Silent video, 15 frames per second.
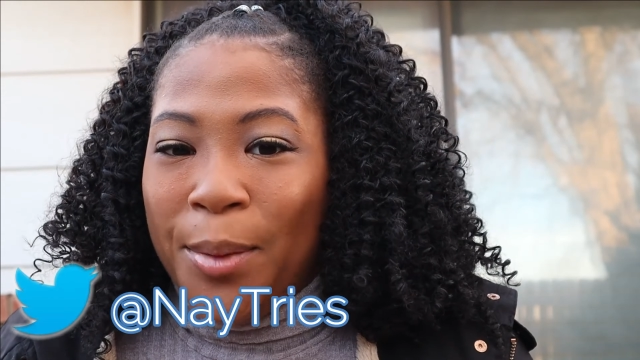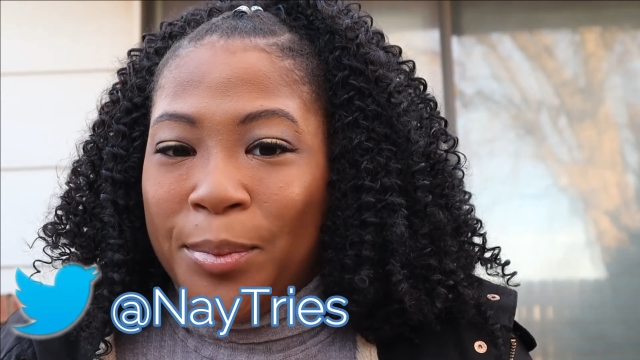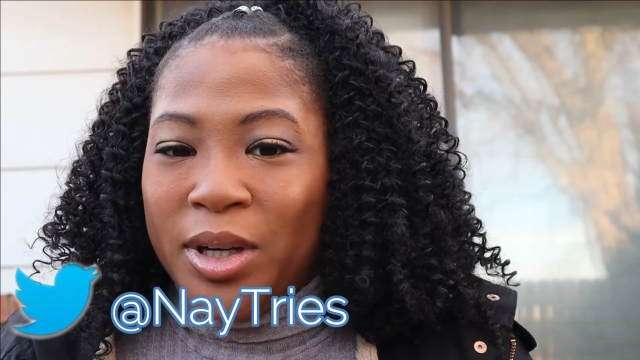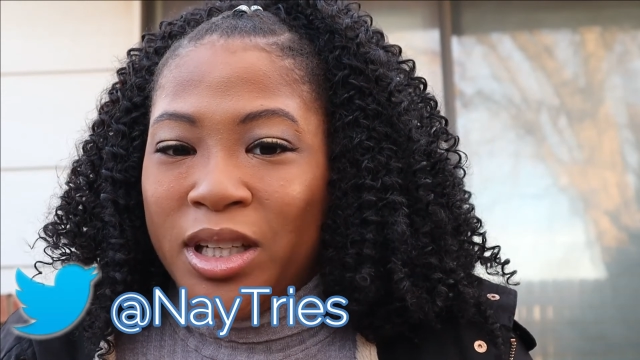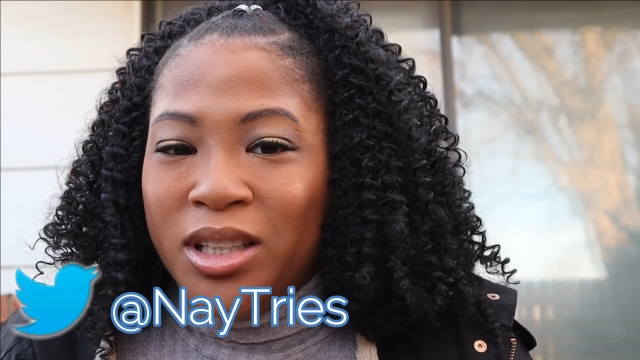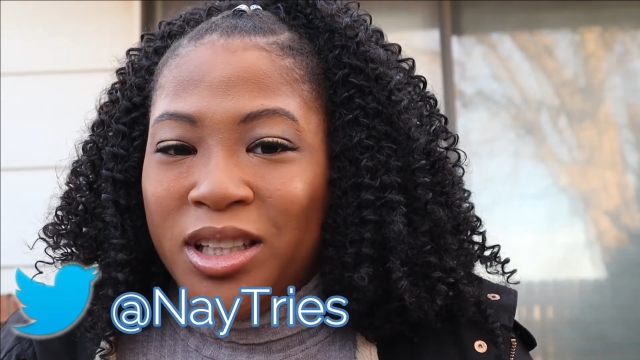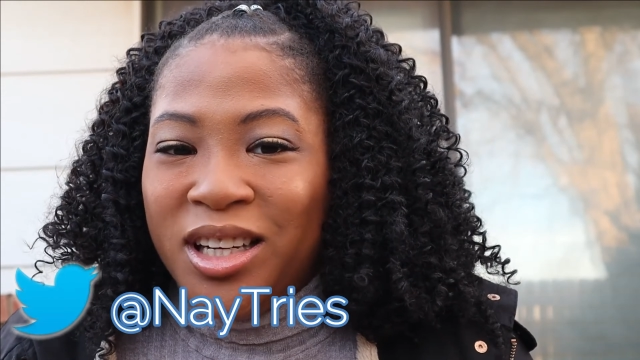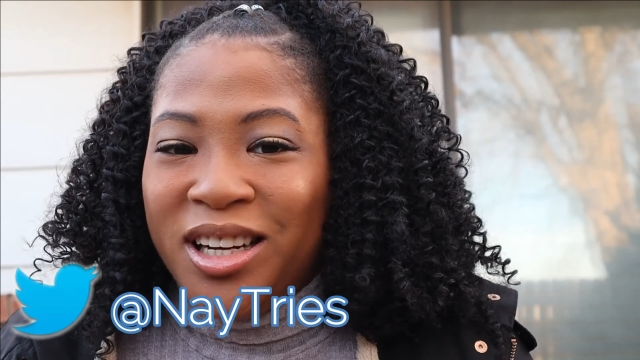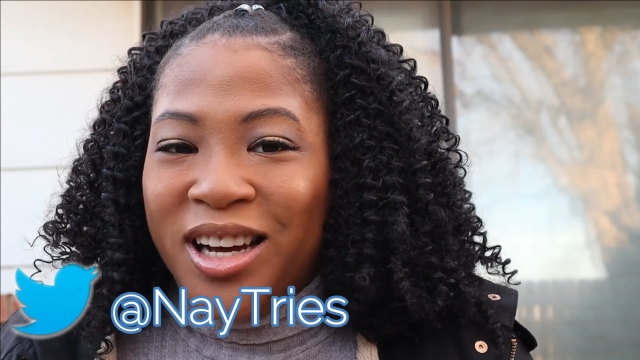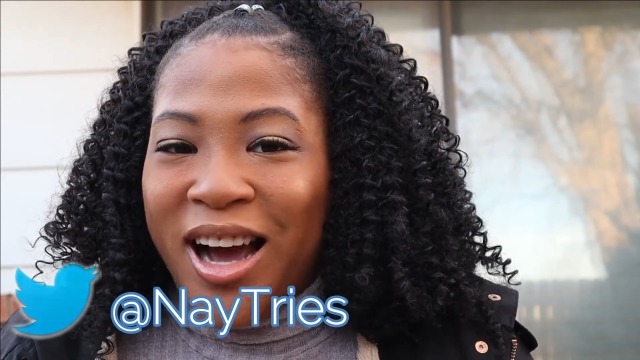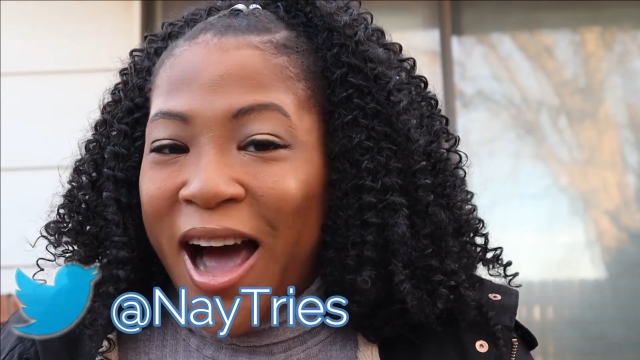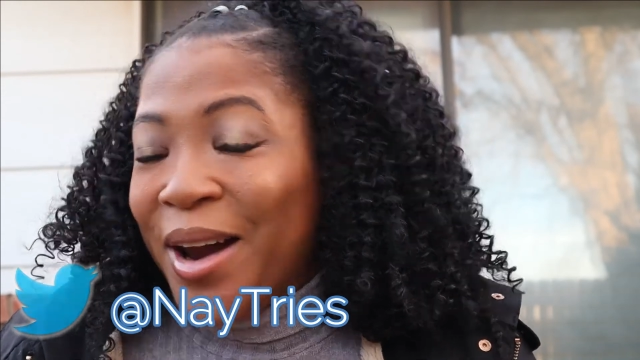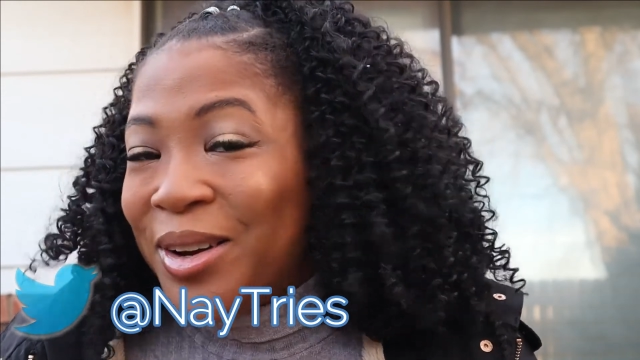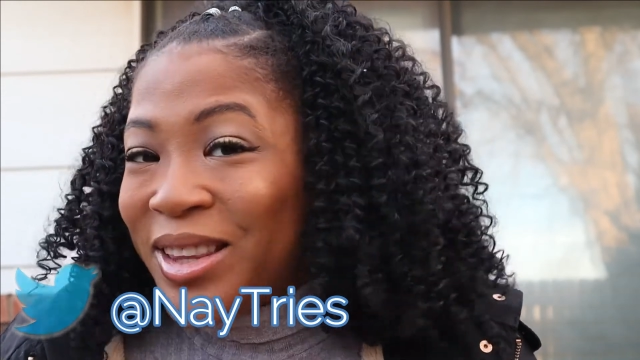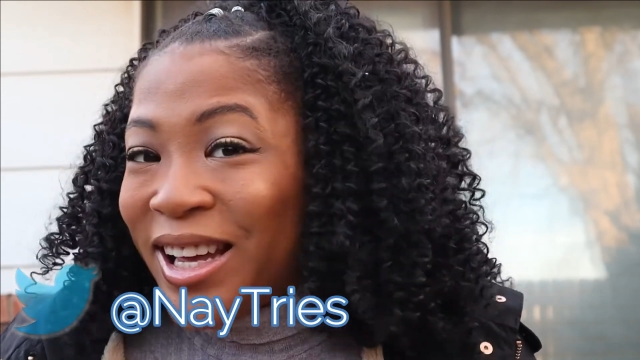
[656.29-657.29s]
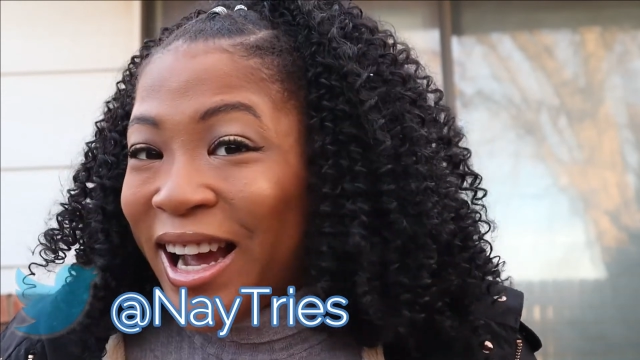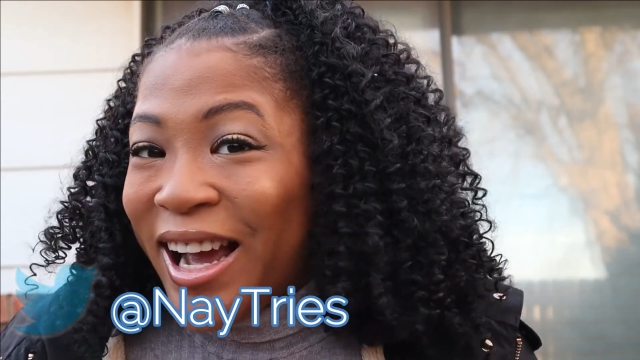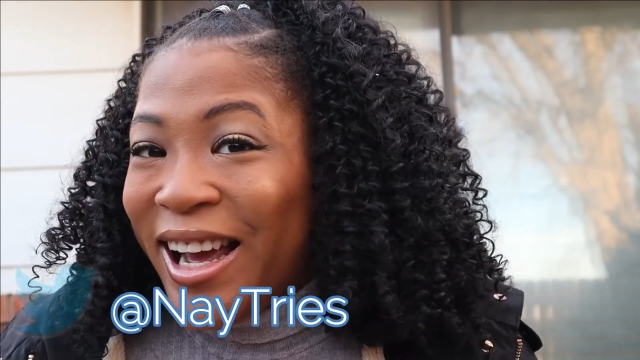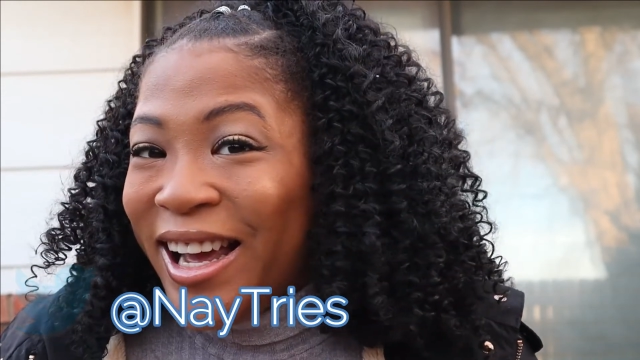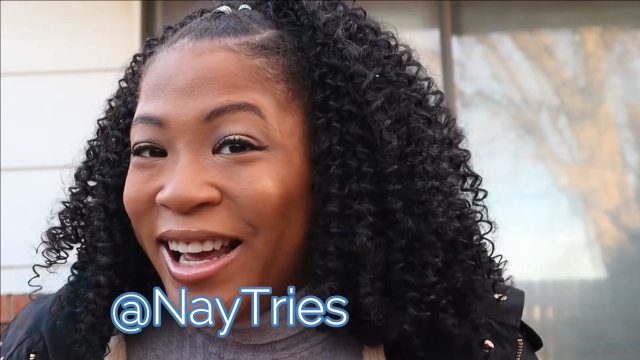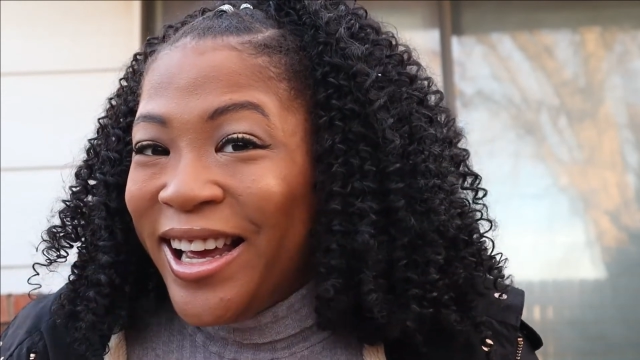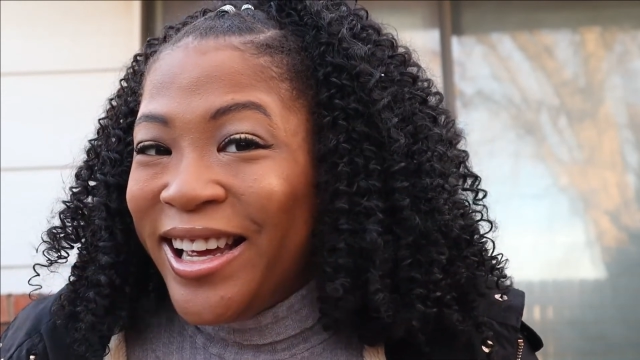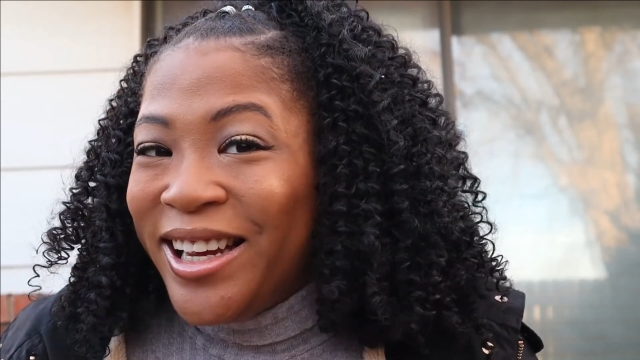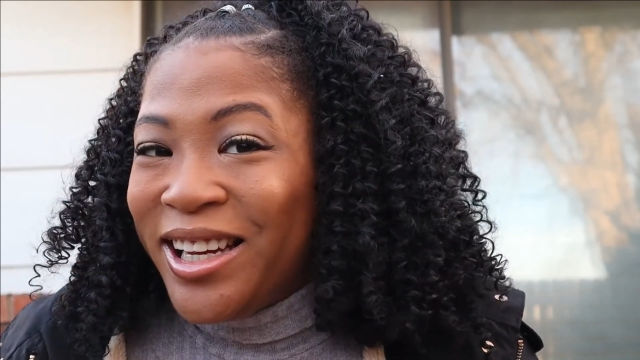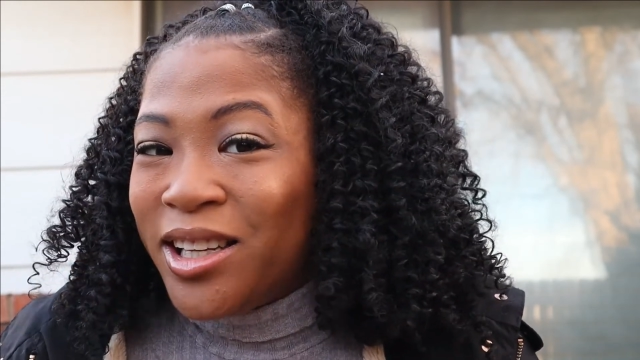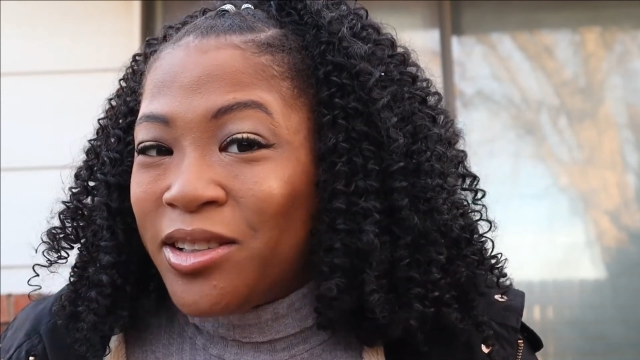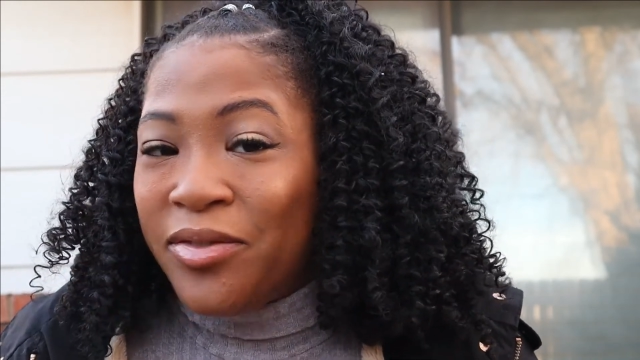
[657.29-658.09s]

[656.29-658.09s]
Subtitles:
But I don't think I